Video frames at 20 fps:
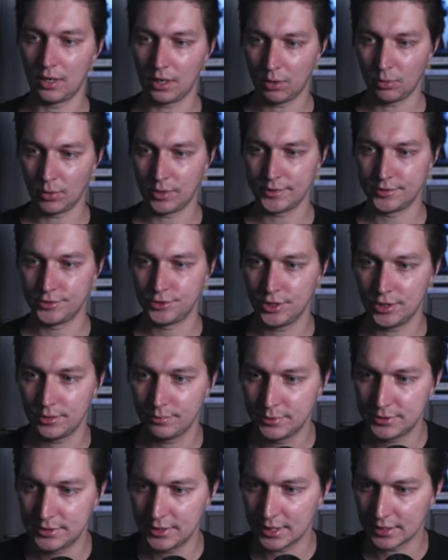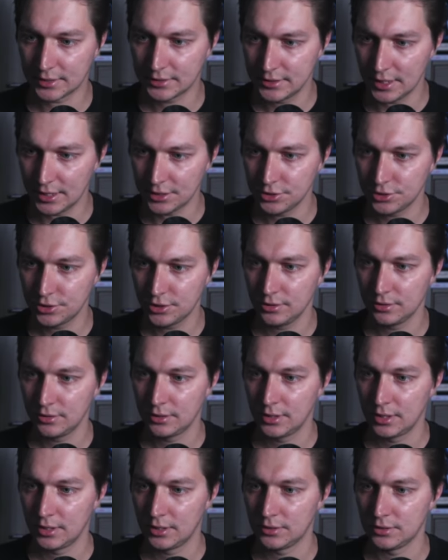with gRPC extension
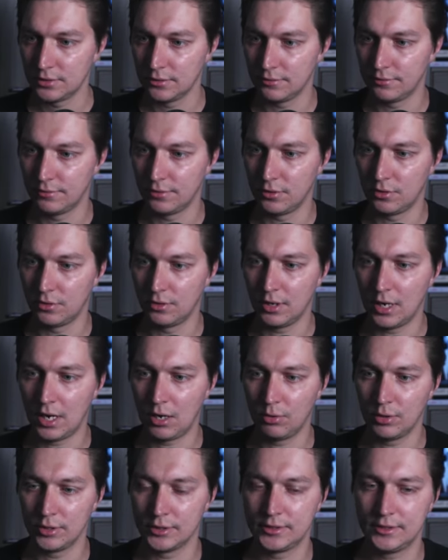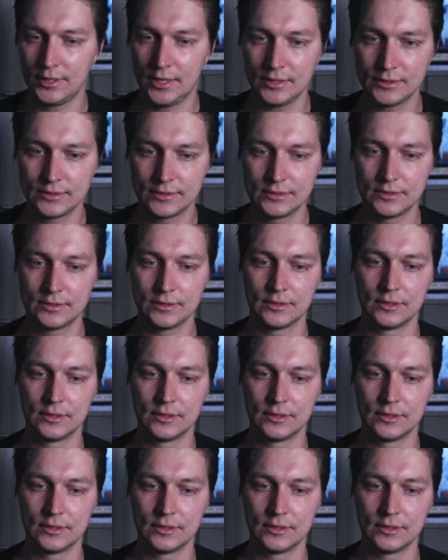for our test